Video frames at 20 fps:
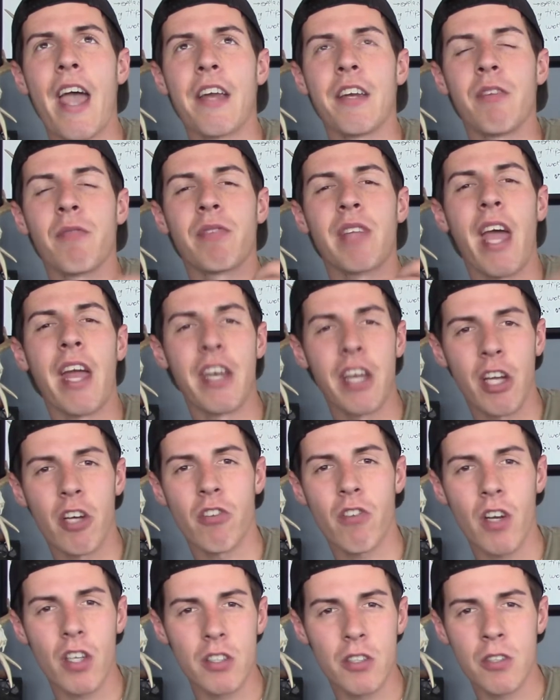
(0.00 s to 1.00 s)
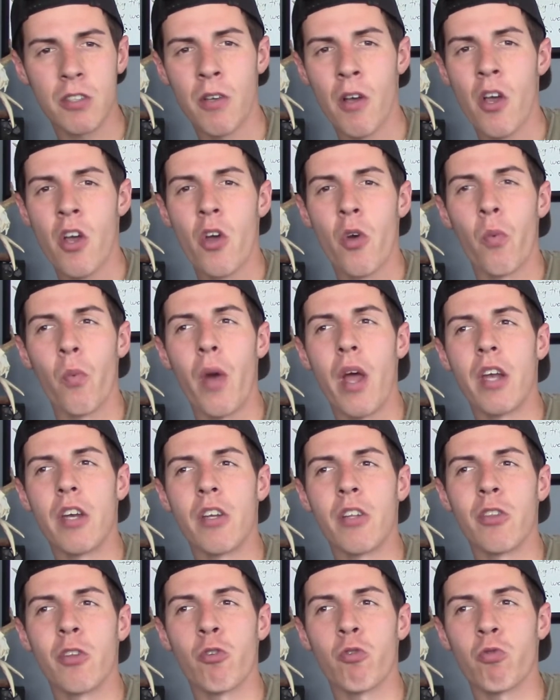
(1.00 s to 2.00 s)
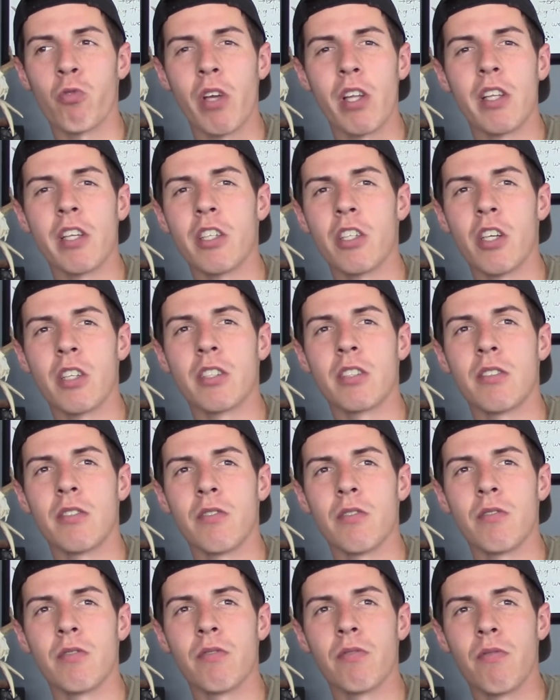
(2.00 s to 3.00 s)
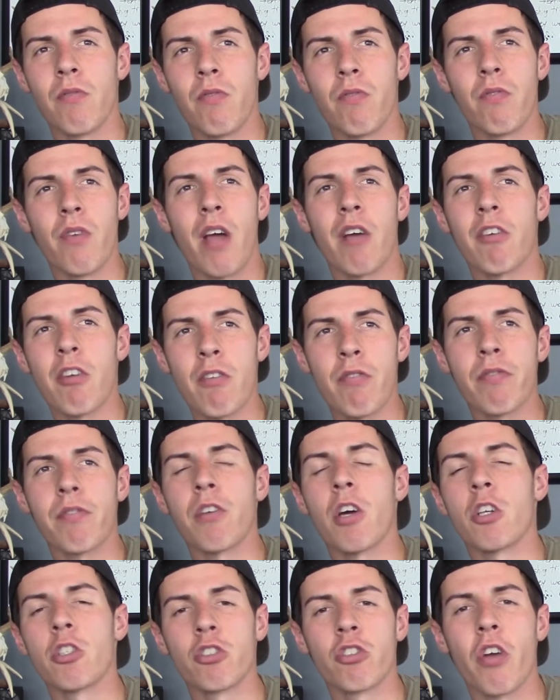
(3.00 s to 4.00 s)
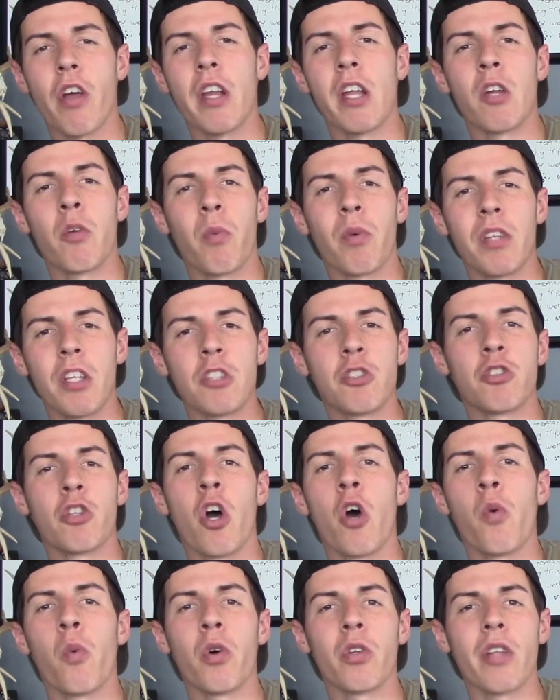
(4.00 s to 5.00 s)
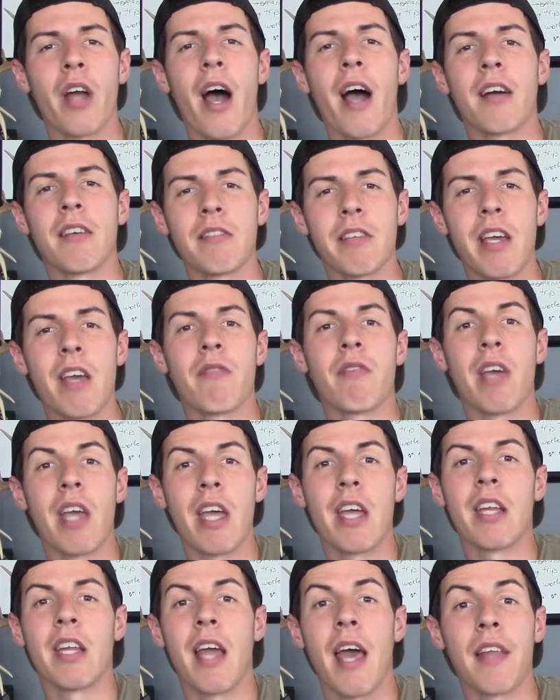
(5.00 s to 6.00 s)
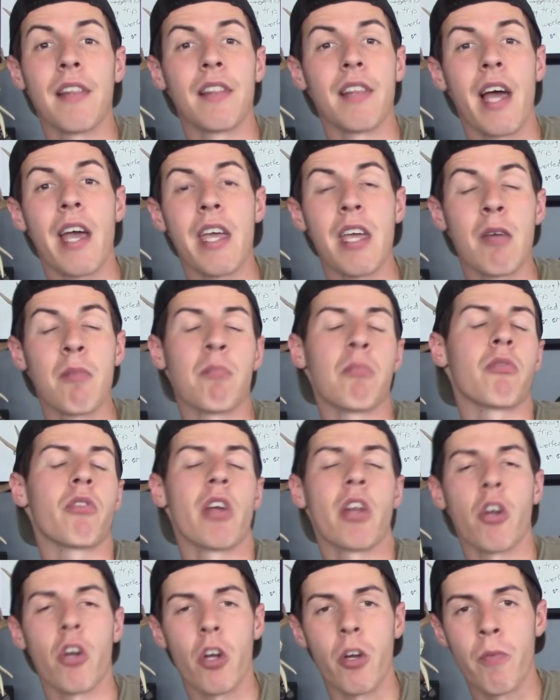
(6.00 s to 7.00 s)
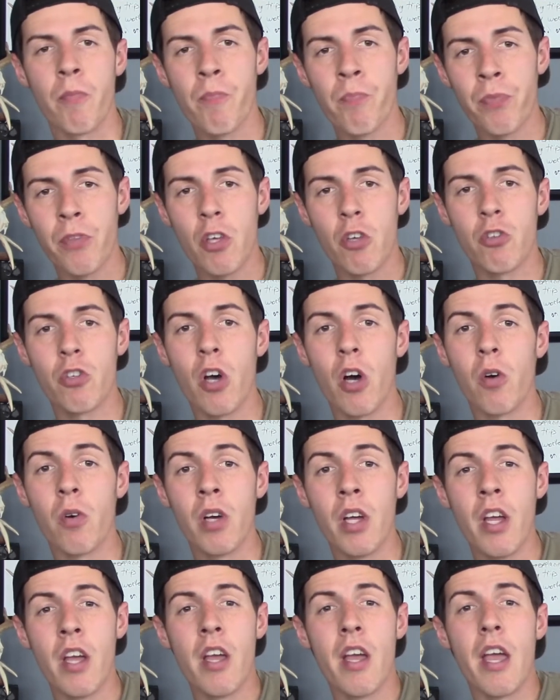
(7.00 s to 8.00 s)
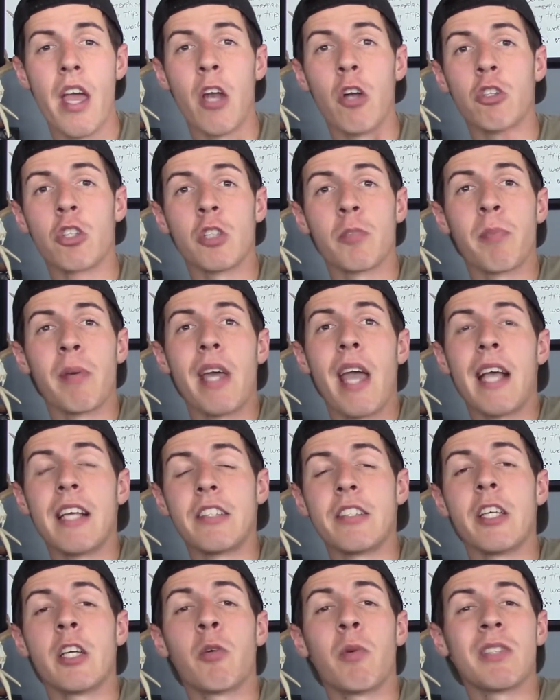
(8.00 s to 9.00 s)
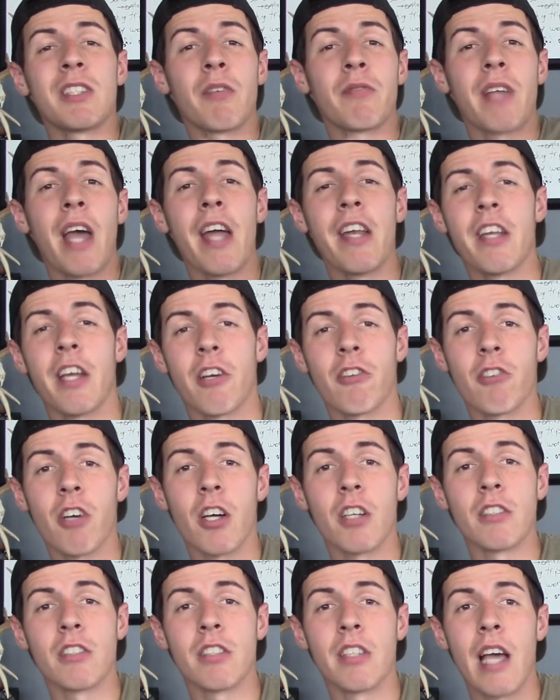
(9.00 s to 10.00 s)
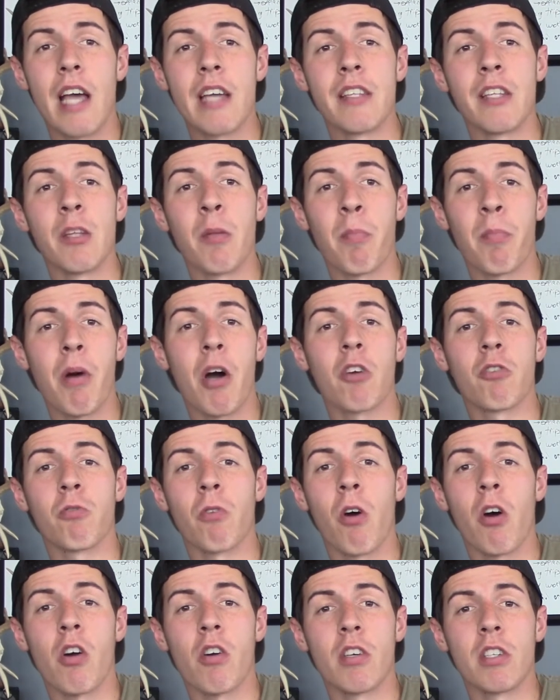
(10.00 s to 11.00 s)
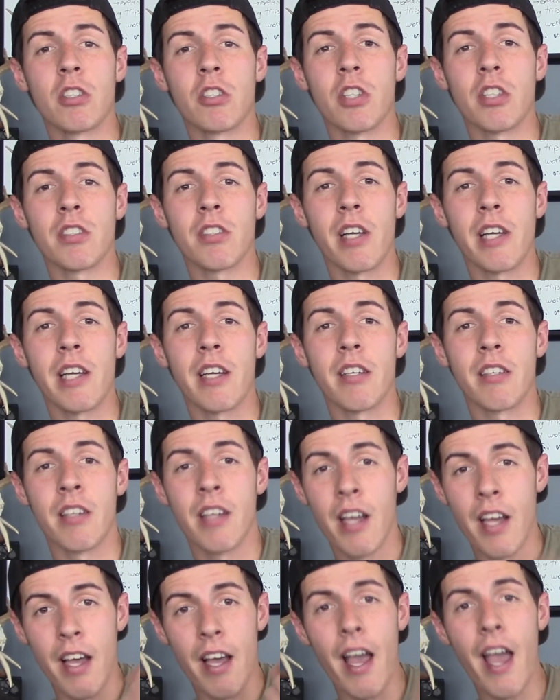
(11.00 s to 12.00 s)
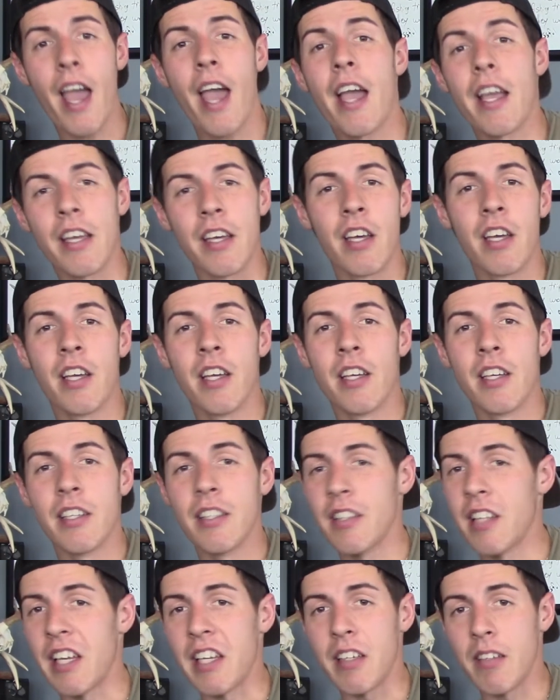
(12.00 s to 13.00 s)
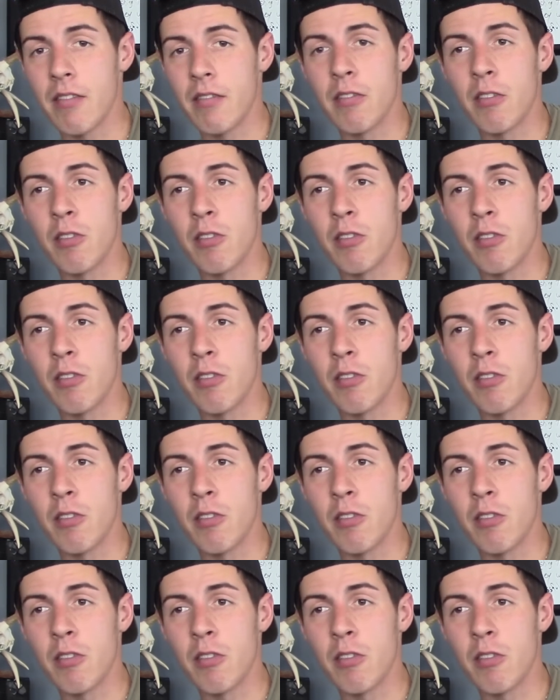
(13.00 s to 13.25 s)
end of tendon grunts when they're really just very frustrated when this doe will not give in and let him breed her. So it'll just be a sequence of tendon grunts, and then the buck roar is just like a, hey, like,